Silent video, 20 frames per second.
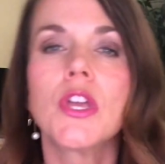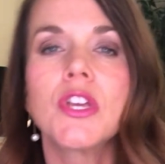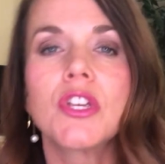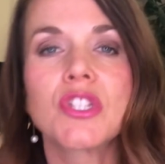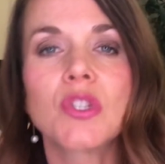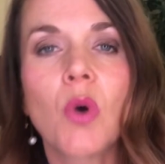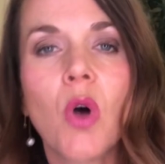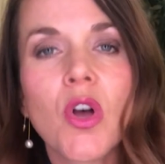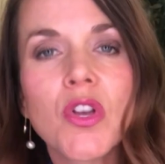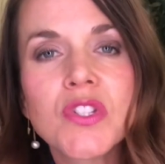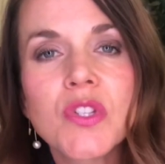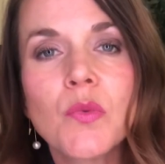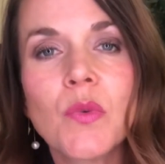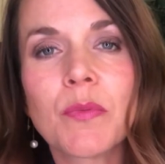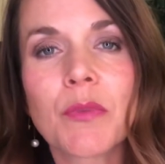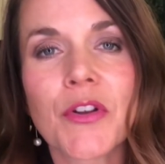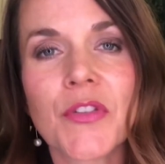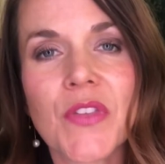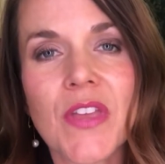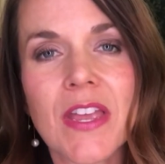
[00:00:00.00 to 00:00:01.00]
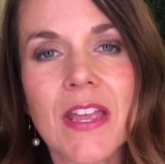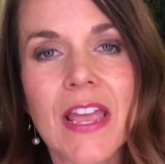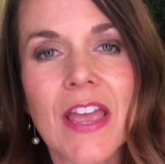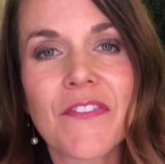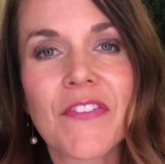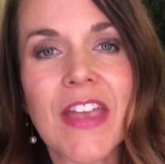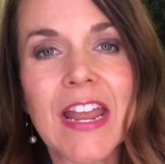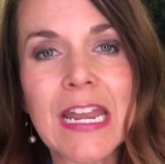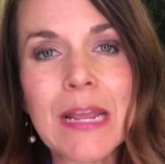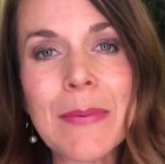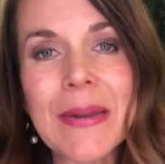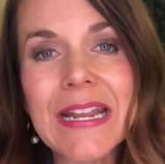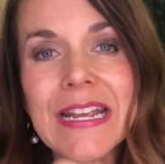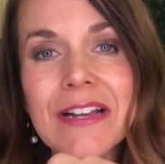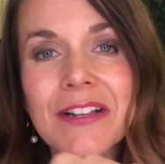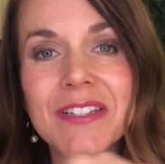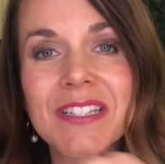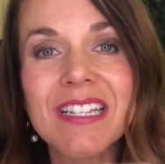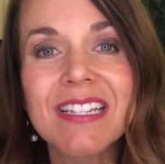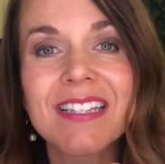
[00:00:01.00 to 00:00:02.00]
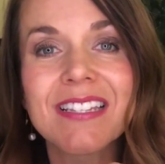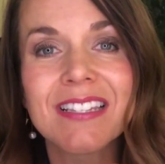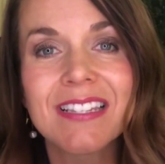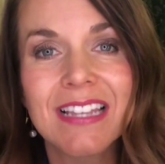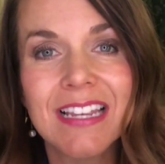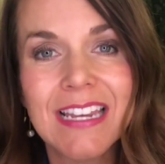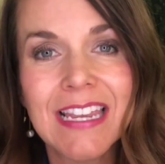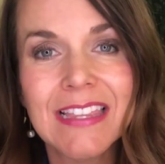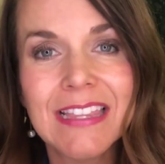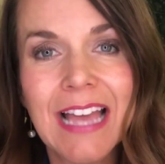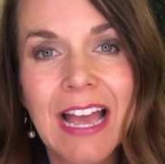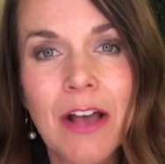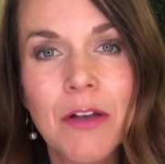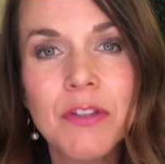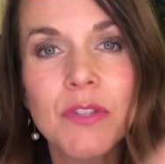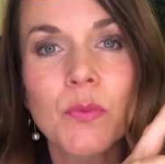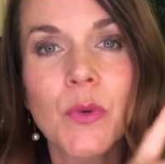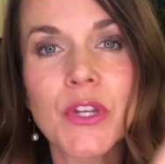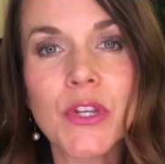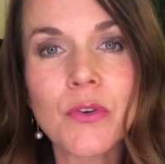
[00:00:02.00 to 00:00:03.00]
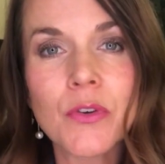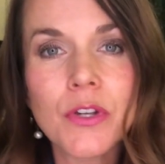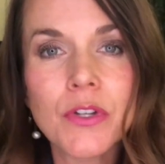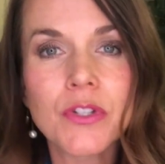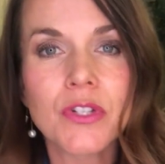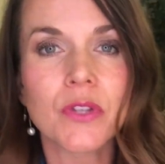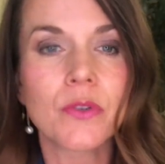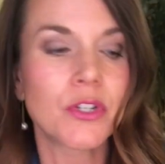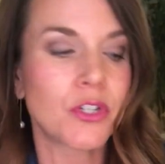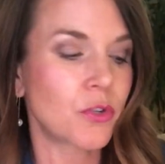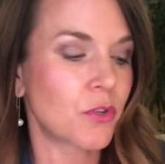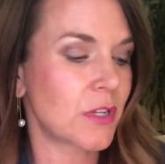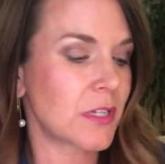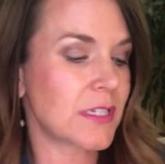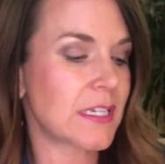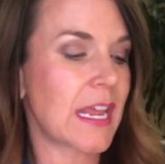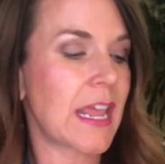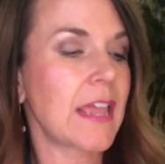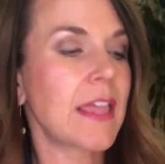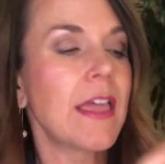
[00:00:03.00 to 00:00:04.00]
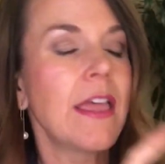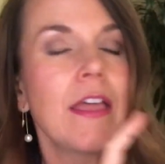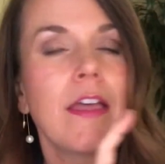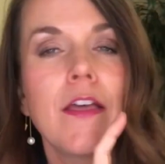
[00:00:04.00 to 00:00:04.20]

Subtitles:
So also one more thing, if anybody else is sick in the house, what you can do is you can take